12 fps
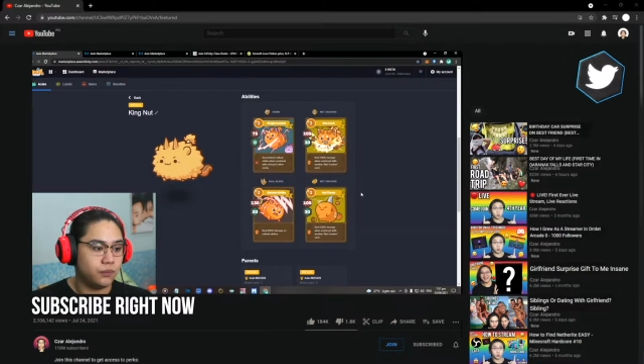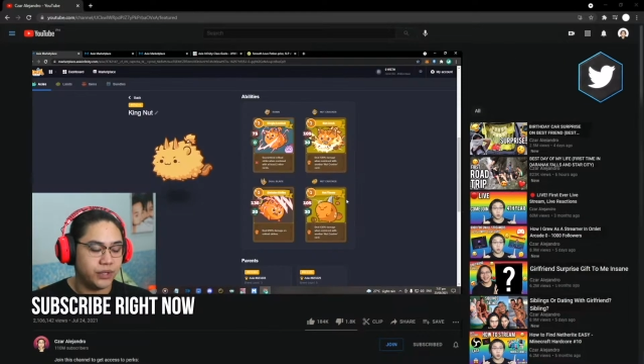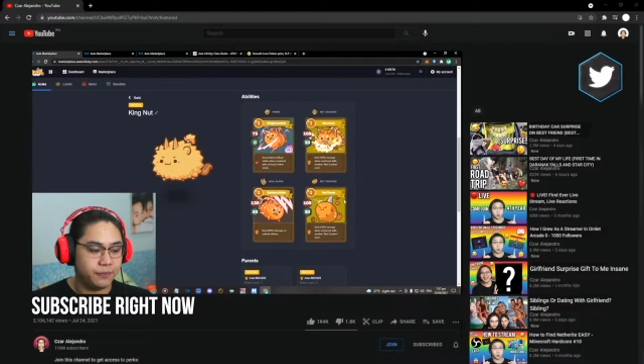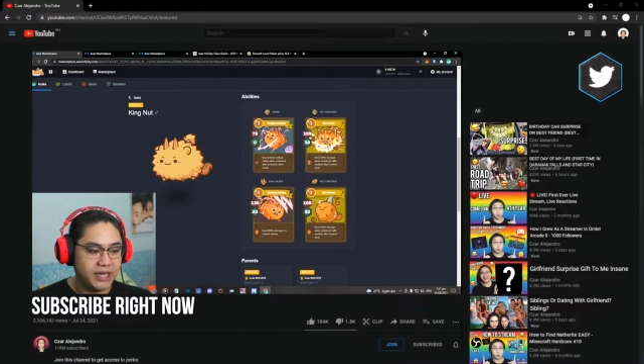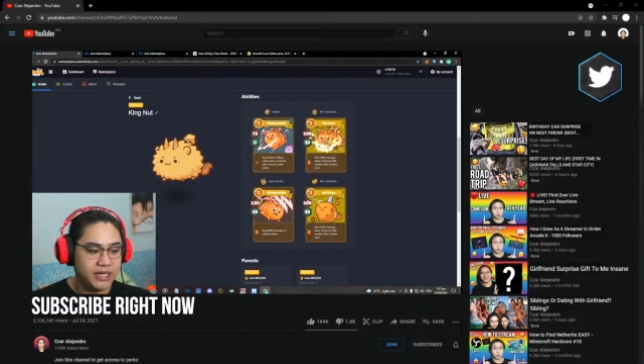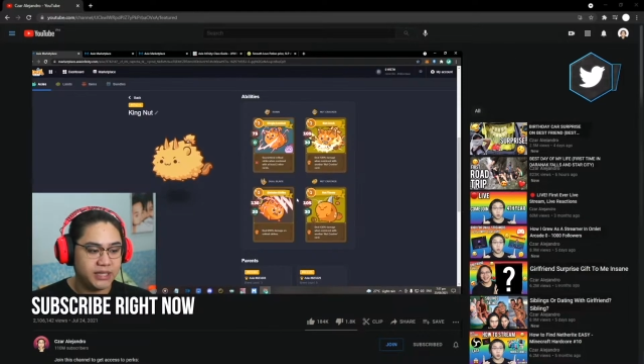
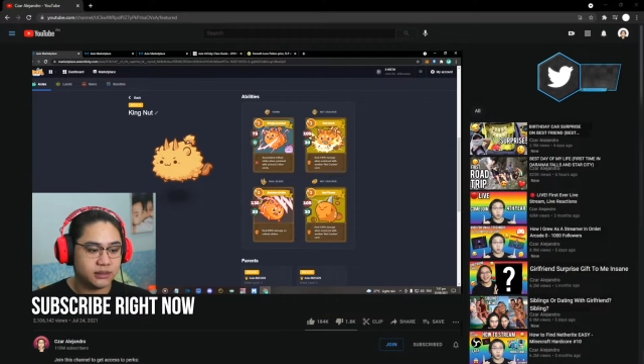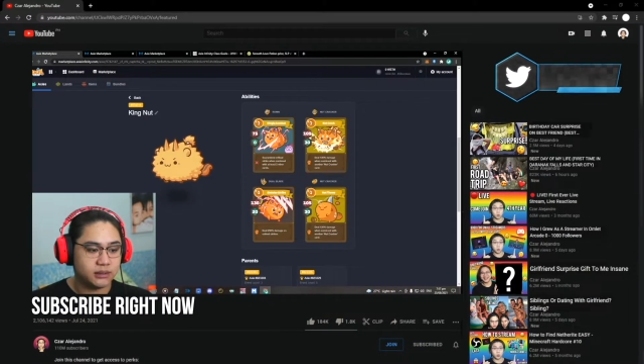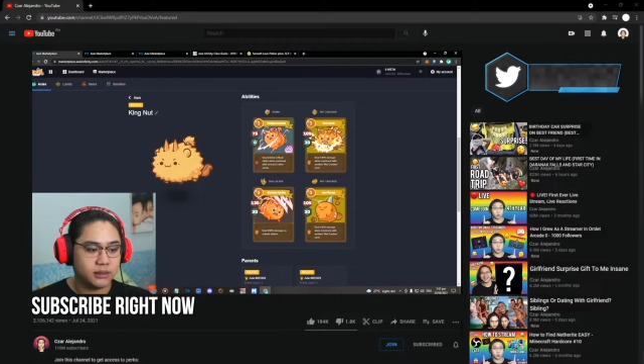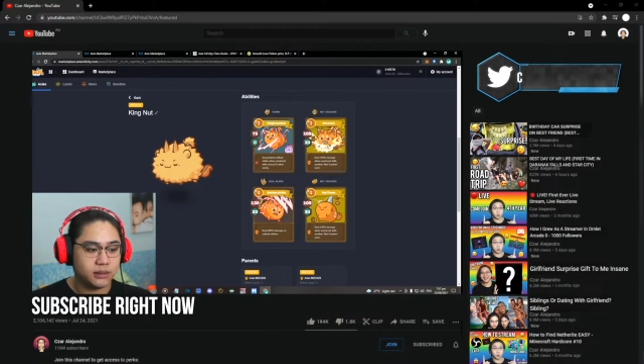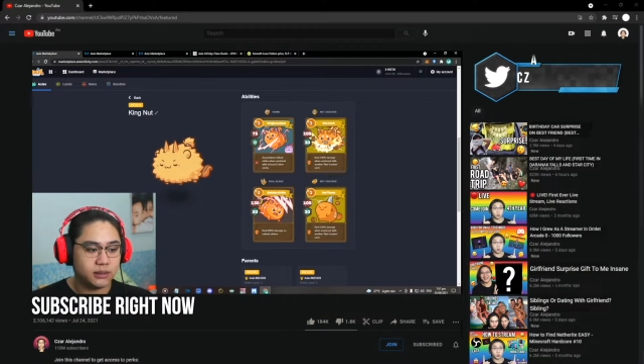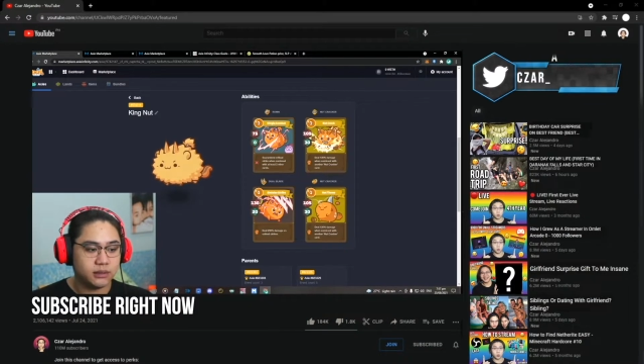Beast,
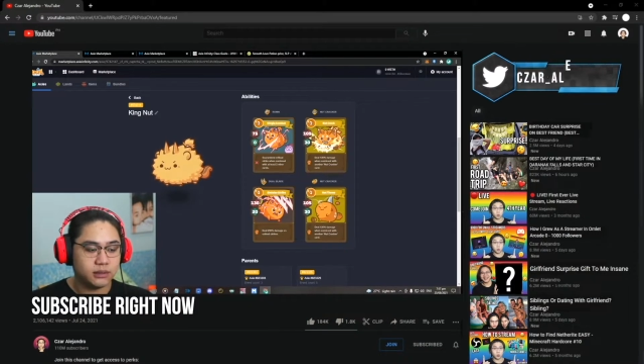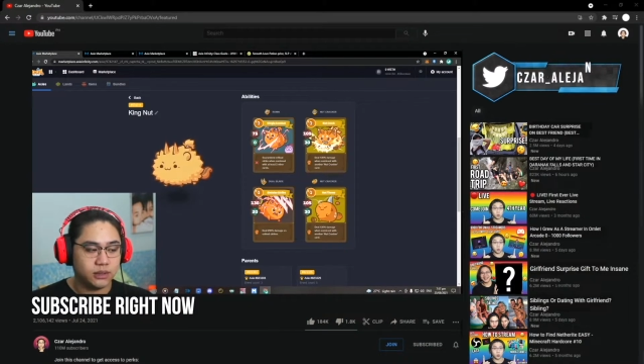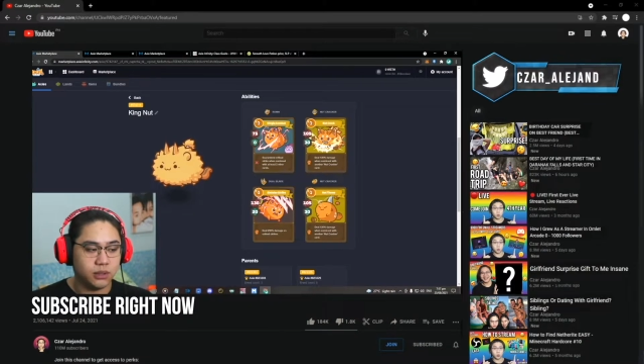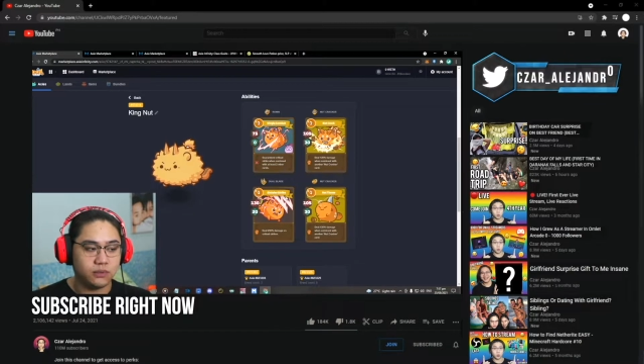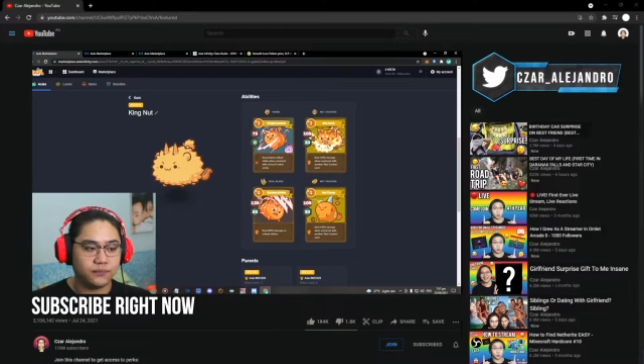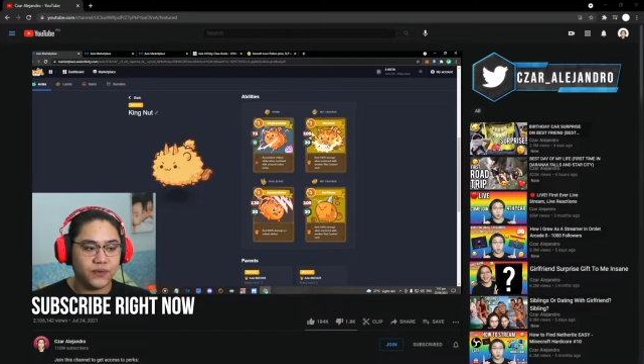
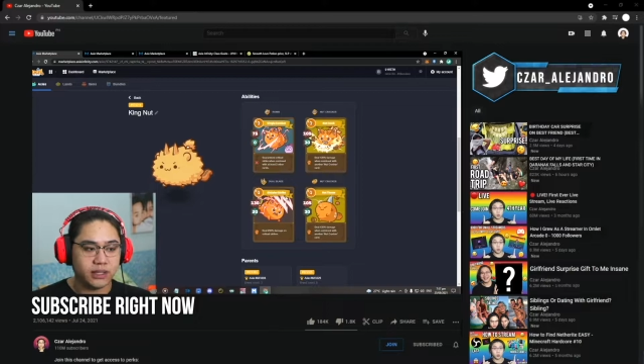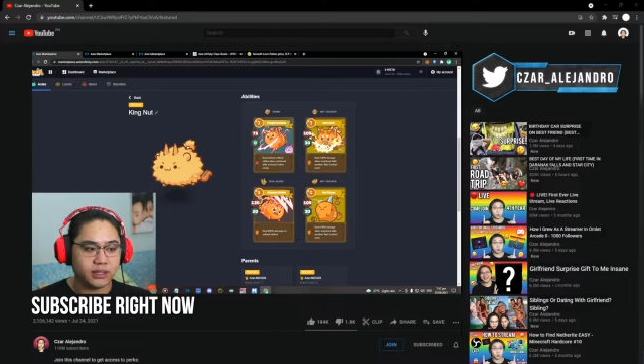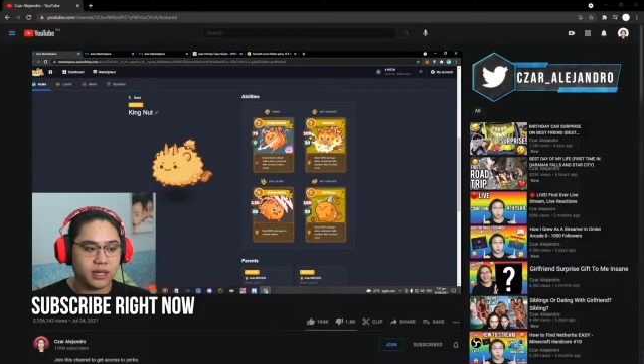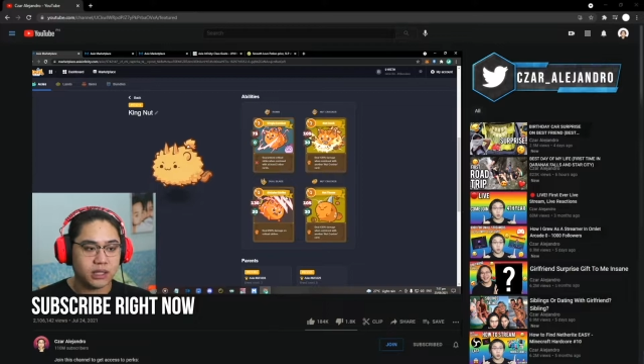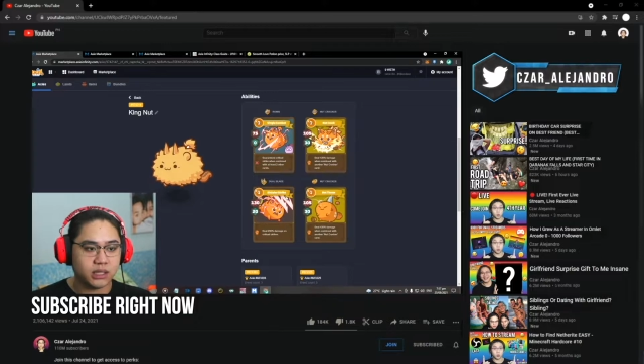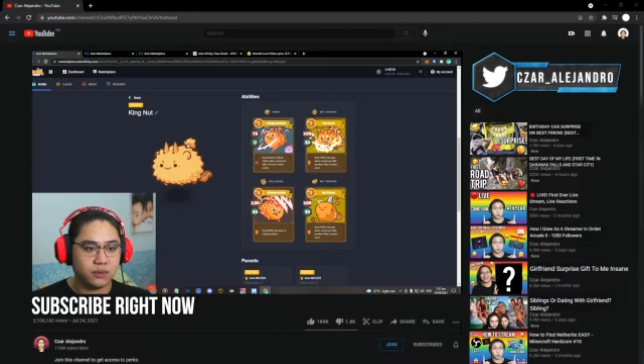don't fight an
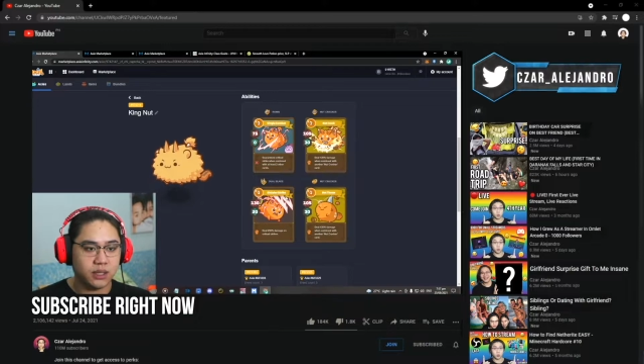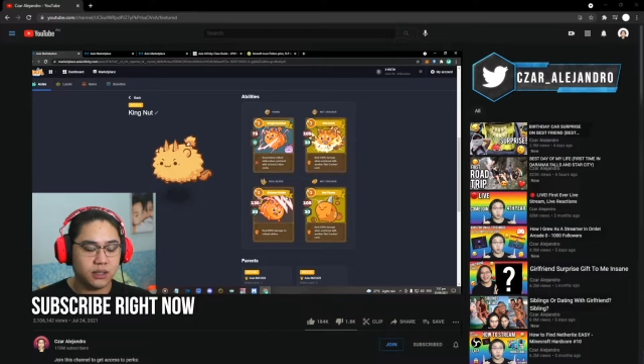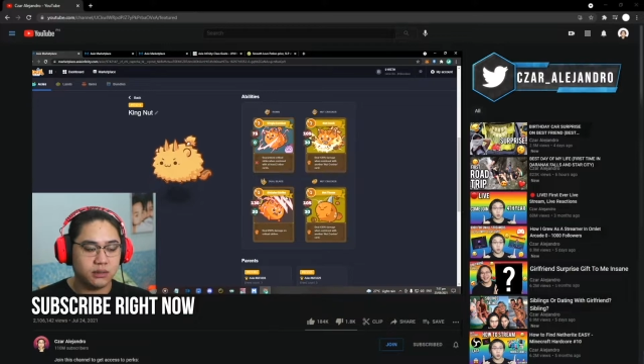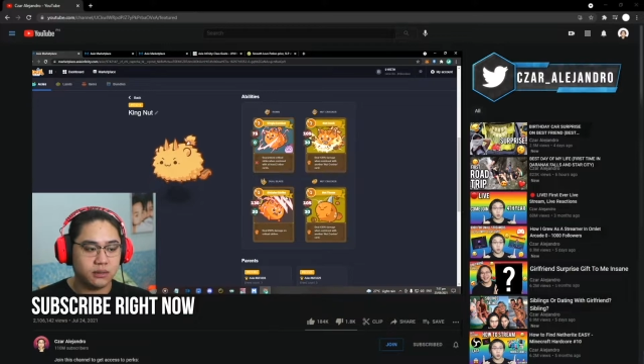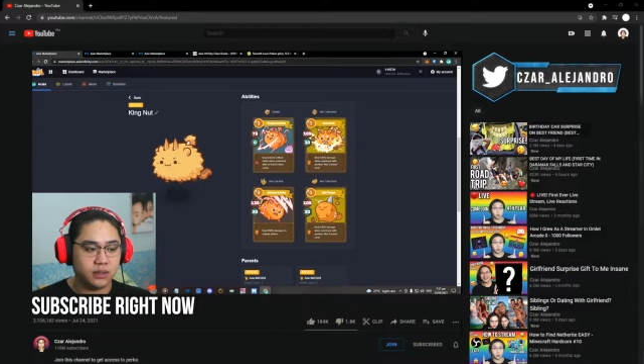Aqua.